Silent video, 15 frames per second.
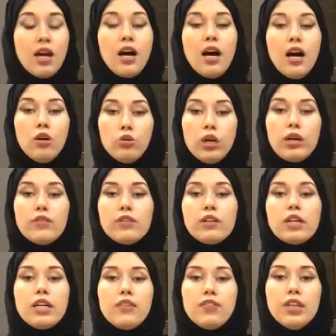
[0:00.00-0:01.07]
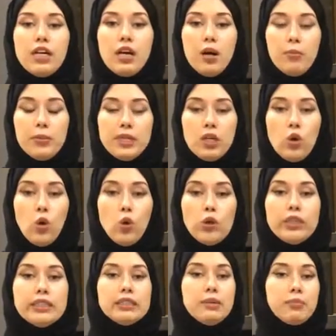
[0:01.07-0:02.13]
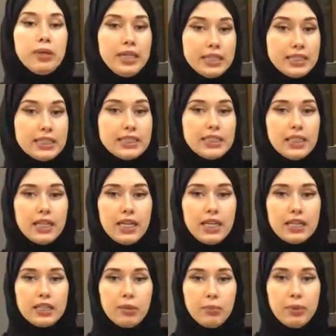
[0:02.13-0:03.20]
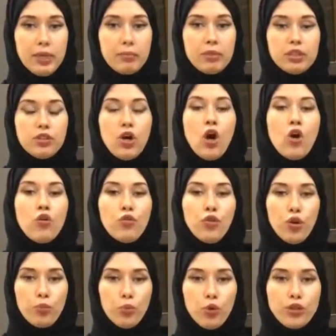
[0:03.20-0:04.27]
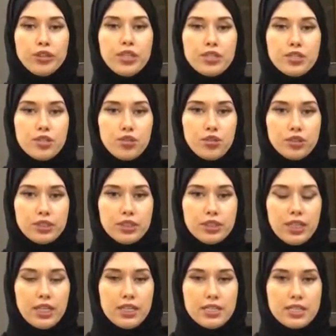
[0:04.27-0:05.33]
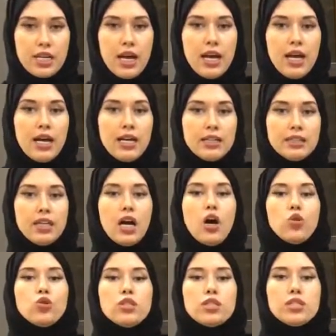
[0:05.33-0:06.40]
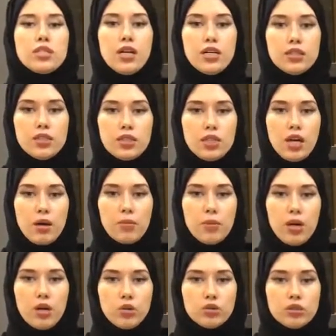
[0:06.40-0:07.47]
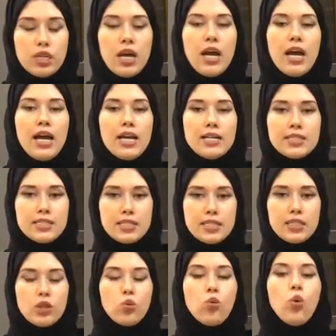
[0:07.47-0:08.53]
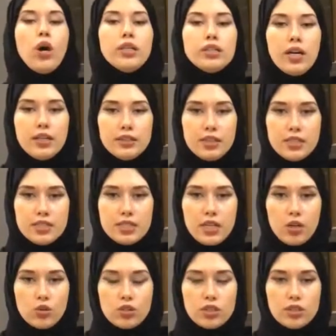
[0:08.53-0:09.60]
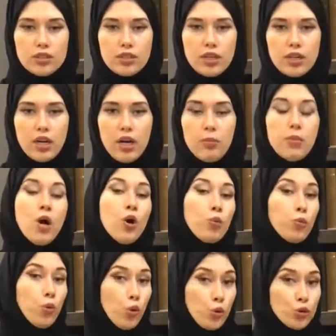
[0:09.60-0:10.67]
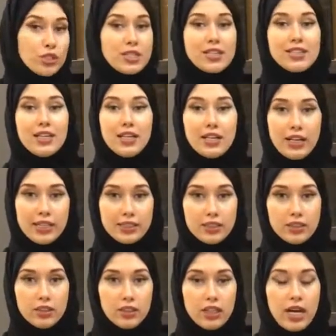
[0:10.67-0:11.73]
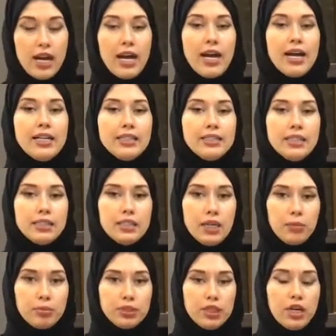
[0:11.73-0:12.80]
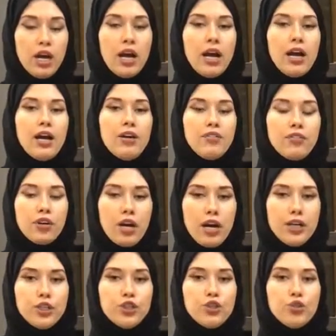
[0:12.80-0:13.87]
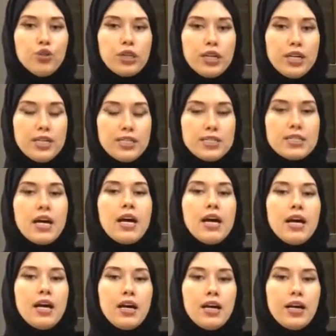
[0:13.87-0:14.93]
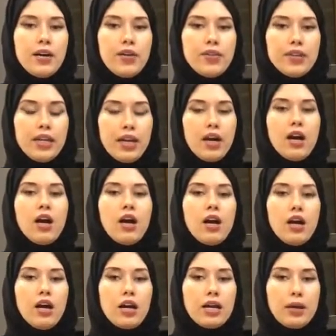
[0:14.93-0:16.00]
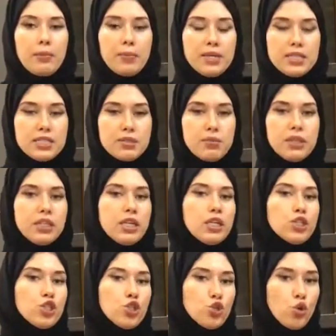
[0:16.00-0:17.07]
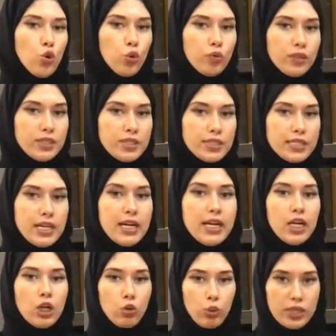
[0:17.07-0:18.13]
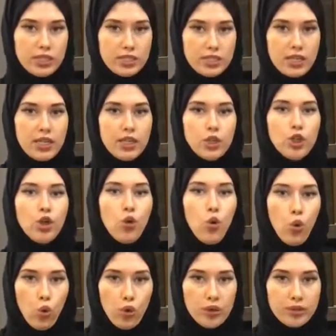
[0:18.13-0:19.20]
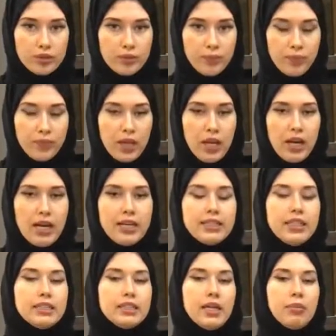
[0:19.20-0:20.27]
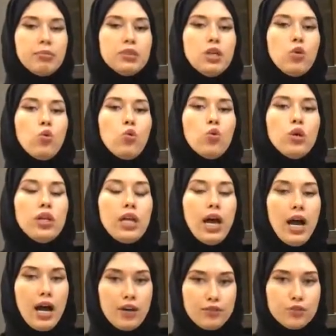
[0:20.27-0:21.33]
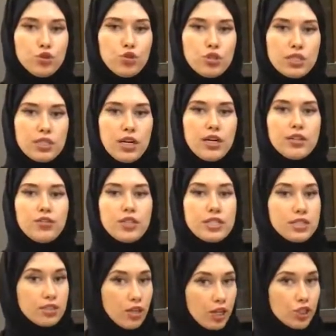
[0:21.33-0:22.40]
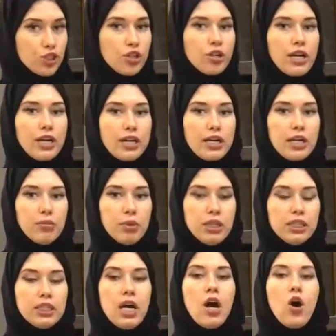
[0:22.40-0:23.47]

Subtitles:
However, if the company already made delay in the payment for more than 30 days and the outstanding amount exceeding 100,000 dirham, both the creditor and the debtor have right to raise the commencement insolvency request in the court. The debtor will have to sign restructure agreement